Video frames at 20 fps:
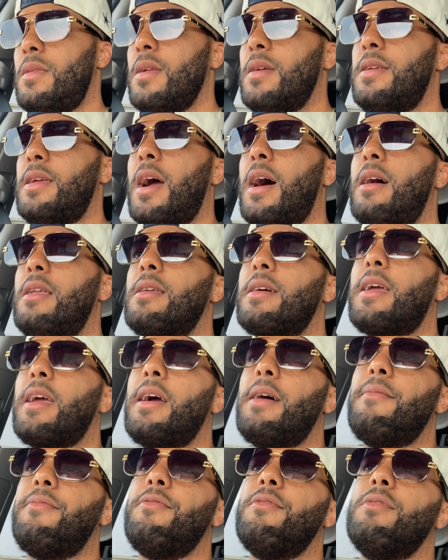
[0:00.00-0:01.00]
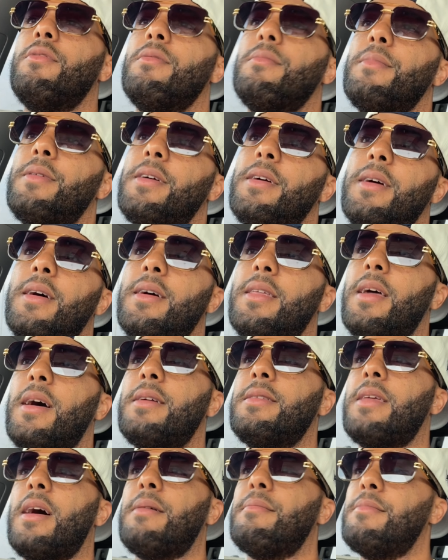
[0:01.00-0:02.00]
y'all look out for it, man.
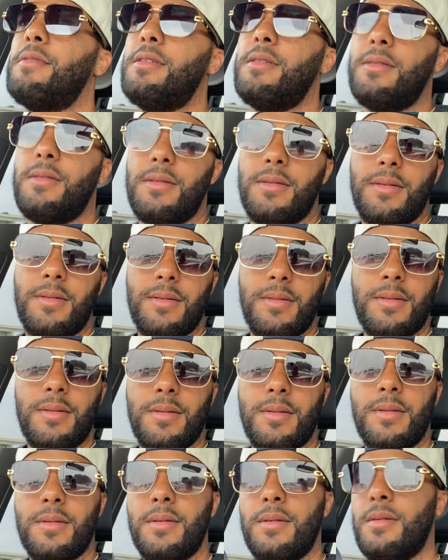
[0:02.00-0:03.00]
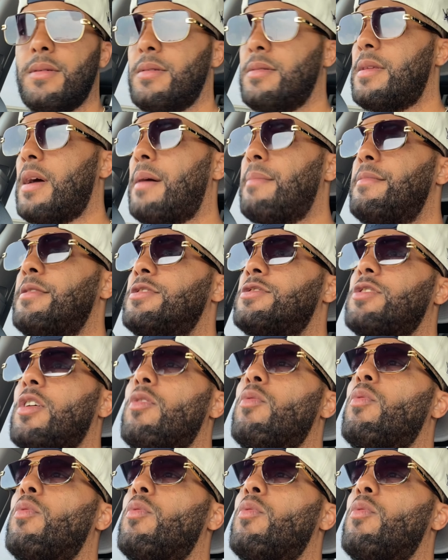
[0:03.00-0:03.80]
Not not me. Not me. So